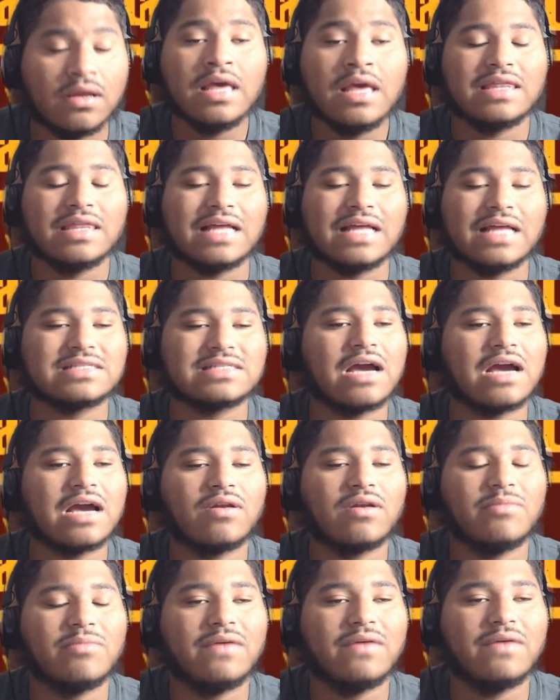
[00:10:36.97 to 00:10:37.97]
That's not
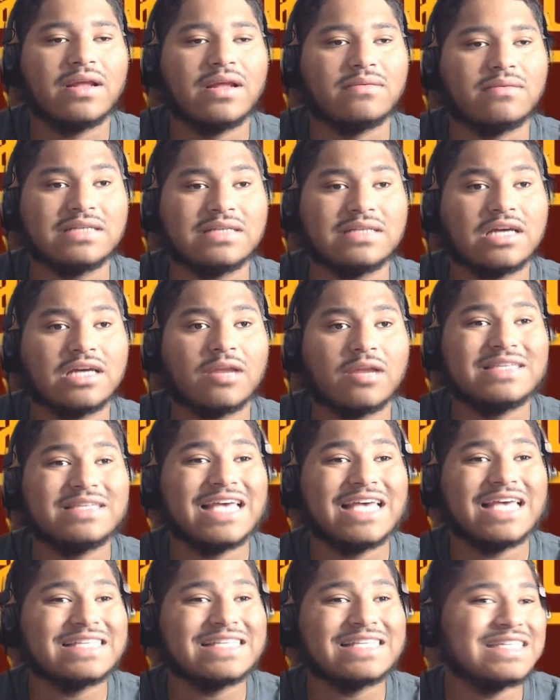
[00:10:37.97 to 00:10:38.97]
gonna be able to. That's not gonna be
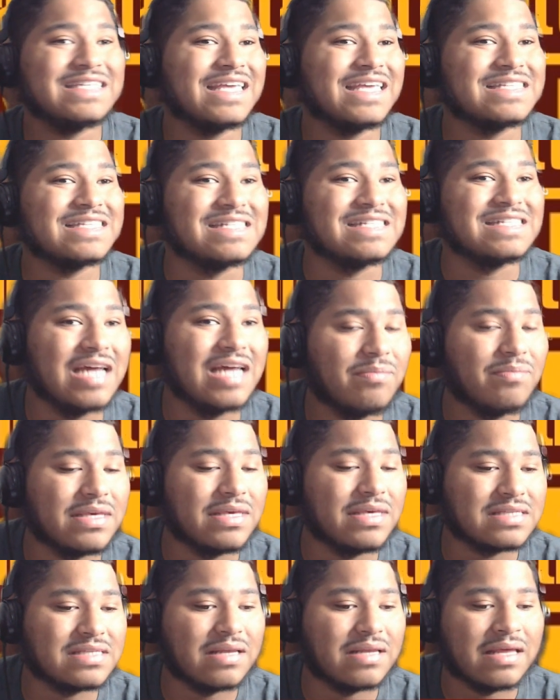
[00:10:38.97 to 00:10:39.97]
tested against
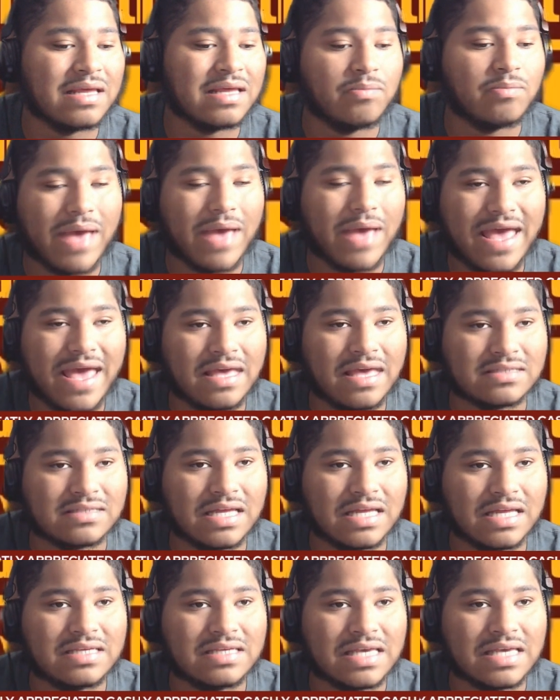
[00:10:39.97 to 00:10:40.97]
dummies and, and bags
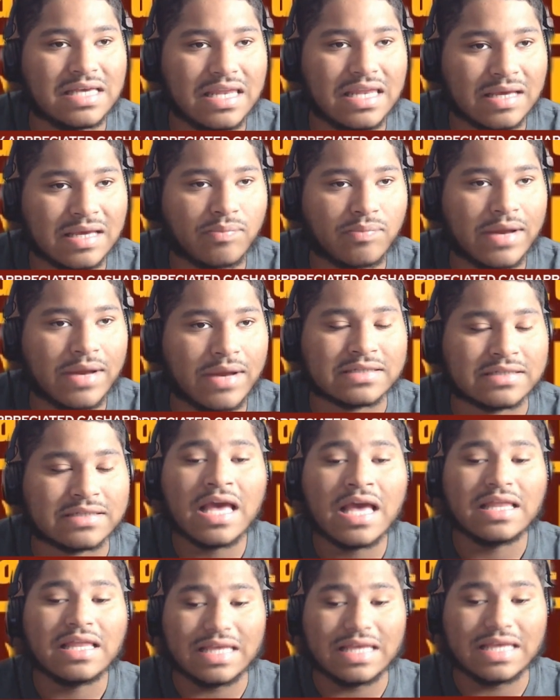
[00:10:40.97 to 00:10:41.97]
that he's hitting in practice.
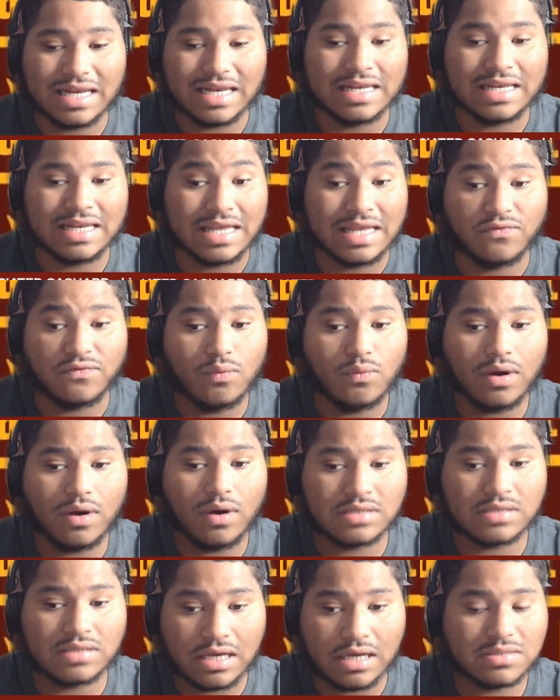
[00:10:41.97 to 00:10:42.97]
That if you
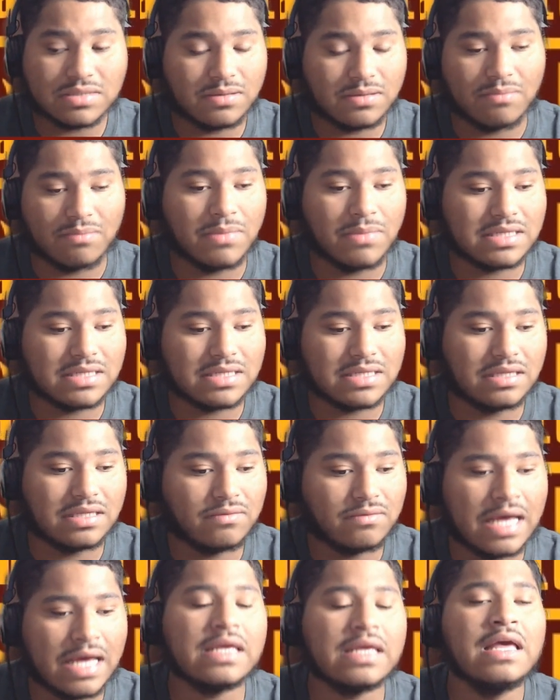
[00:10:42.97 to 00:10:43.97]
want him to get mentally
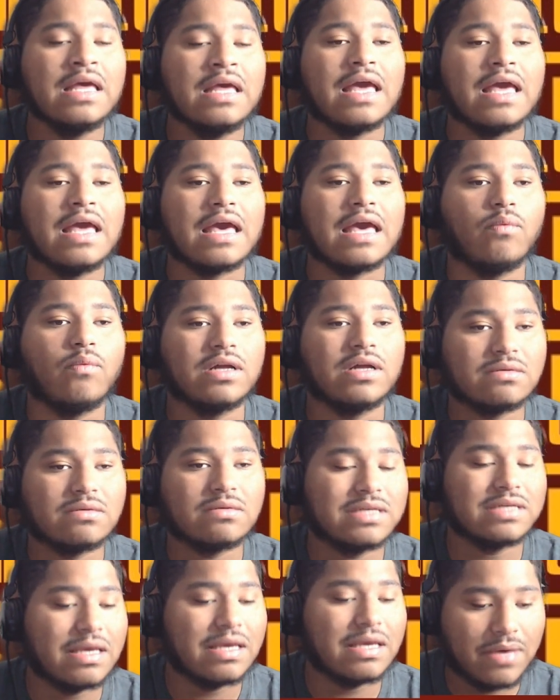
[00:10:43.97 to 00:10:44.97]
ready and want
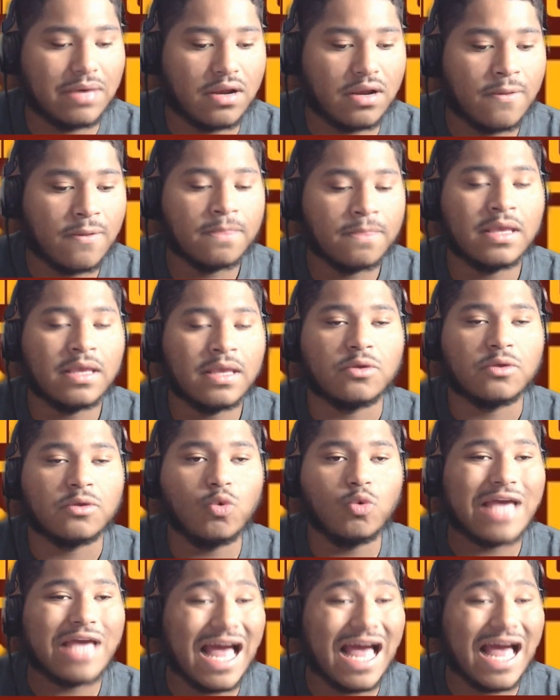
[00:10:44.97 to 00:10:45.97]
him to get better,
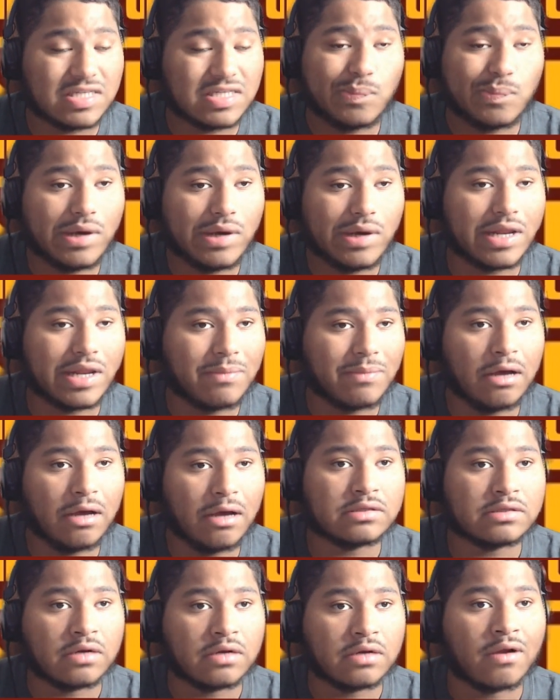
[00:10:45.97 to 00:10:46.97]
you got to put him
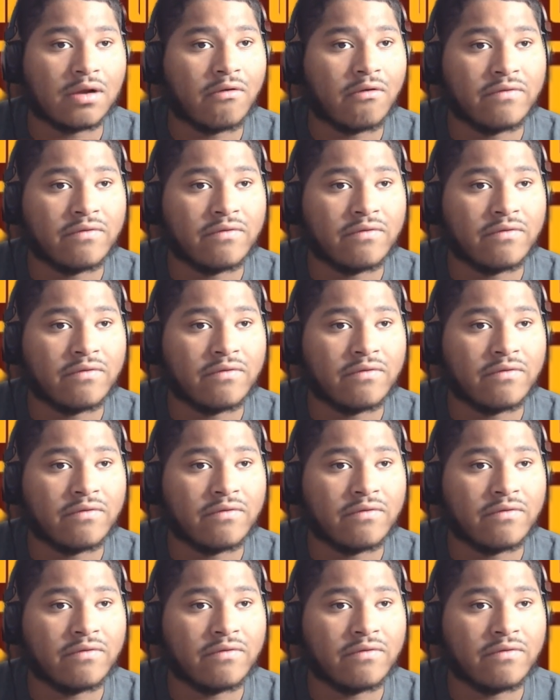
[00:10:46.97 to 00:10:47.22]
out there, Ron